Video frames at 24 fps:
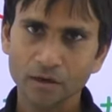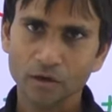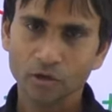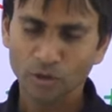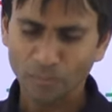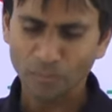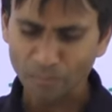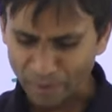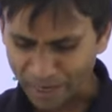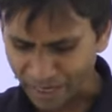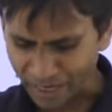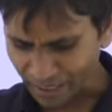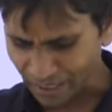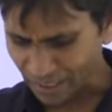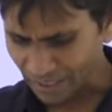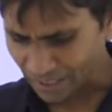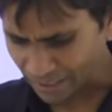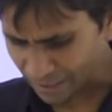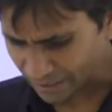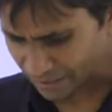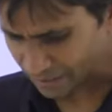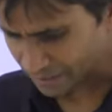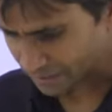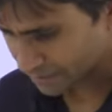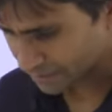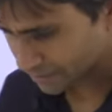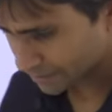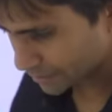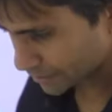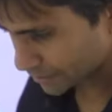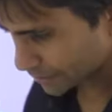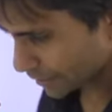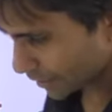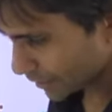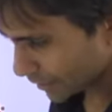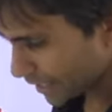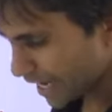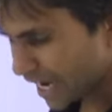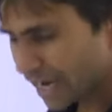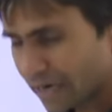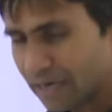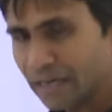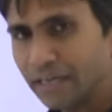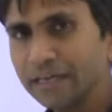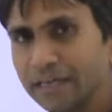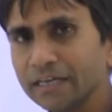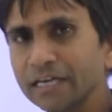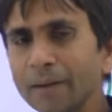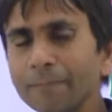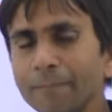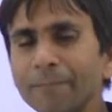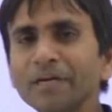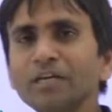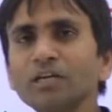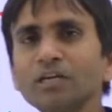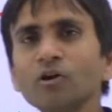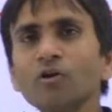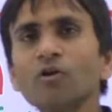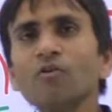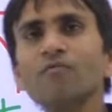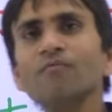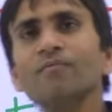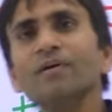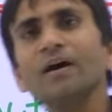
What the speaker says: So mainly the Delhi, capital of